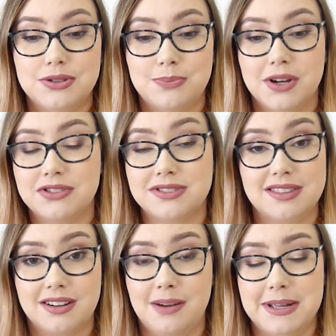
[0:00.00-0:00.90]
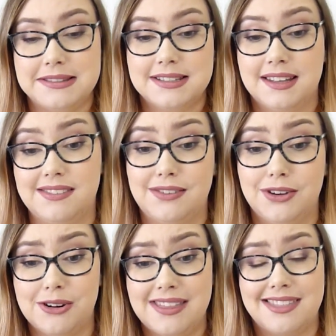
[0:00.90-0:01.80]
you would purchase in the comments. Give this
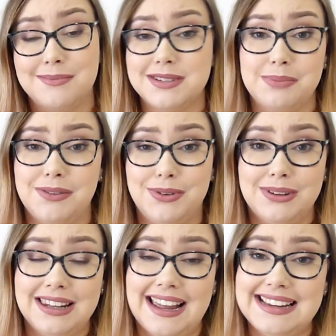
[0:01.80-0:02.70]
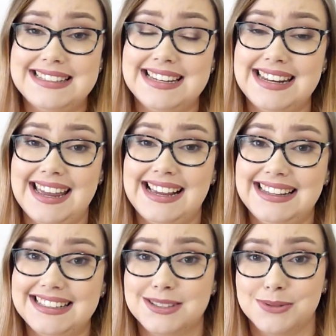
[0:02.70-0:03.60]
video a thumbs up if you liked it, and
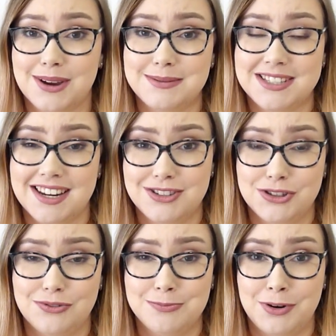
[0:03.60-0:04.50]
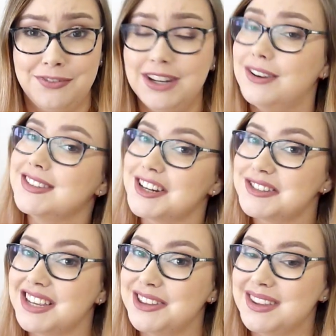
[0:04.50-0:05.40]
click subscribe to stay tuned for more videos, and I'll
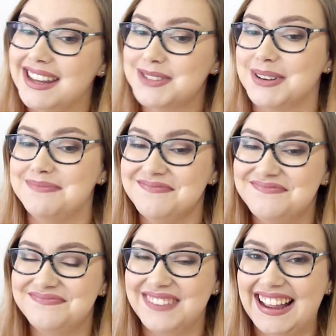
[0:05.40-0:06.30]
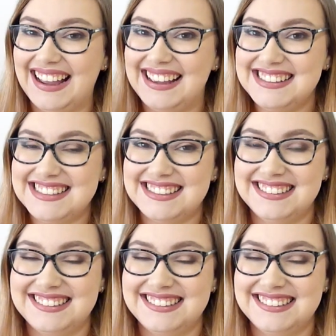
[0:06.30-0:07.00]
see you in the next one. Bye guys!